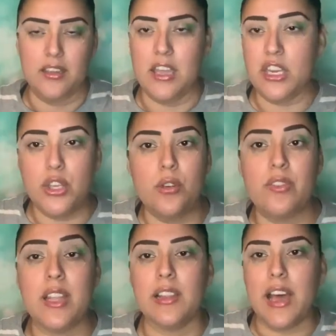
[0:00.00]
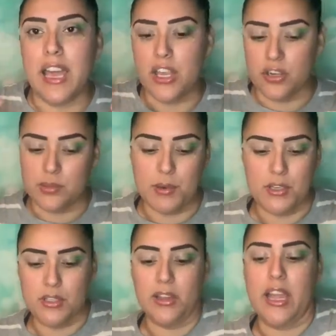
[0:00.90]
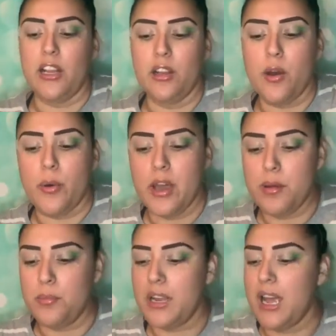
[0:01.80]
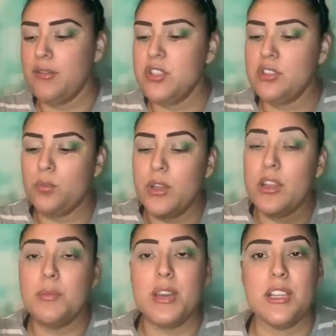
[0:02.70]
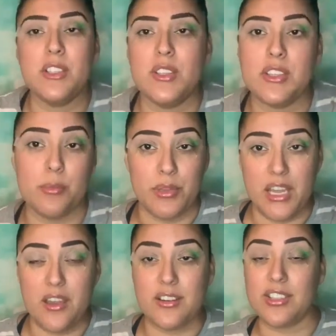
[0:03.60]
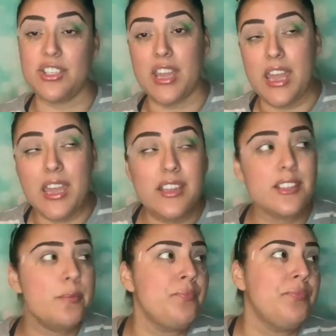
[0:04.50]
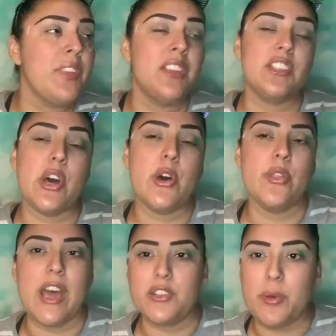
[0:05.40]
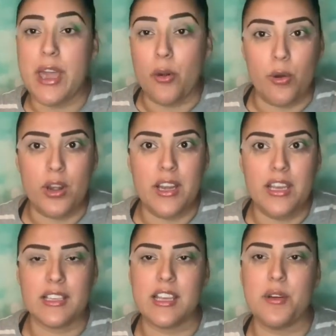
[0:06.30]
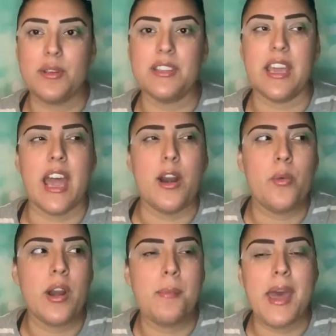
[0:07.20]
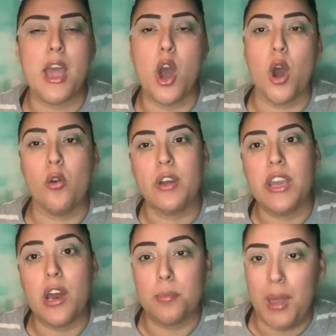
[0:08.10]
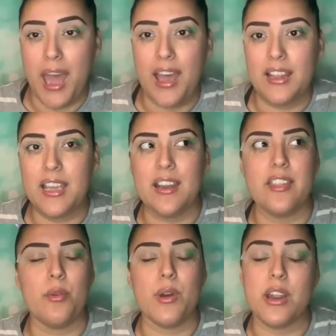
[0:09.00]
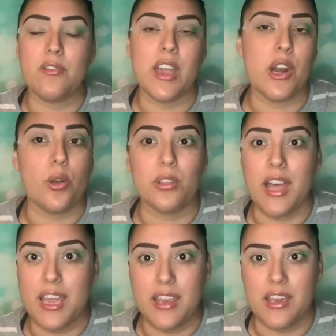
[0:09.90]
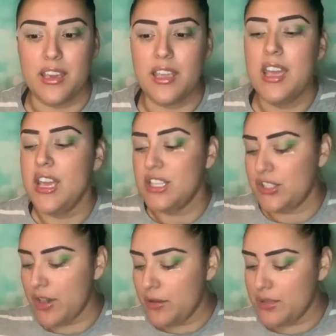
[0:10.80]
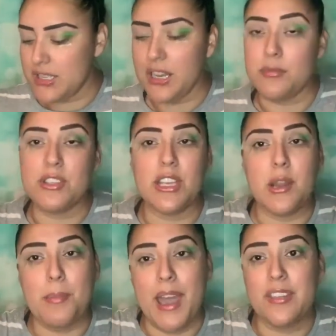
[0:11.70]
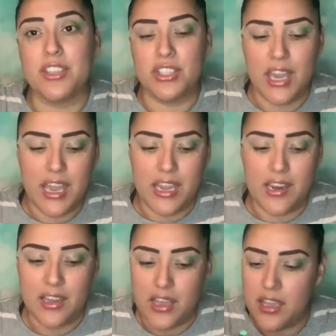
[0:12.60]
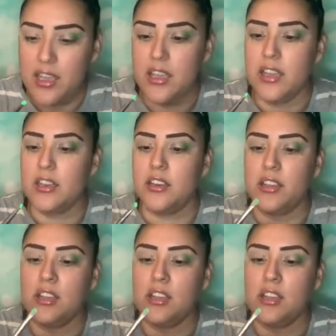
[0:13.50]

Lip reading: in UV light, you're supposed to like glow up, but I've just really been into some neon shades. So that's why I ordered it, because I was like, I don't want to buy a whole neon palette and then what if I don't like it? So I was like, I'm just going to buy the shade and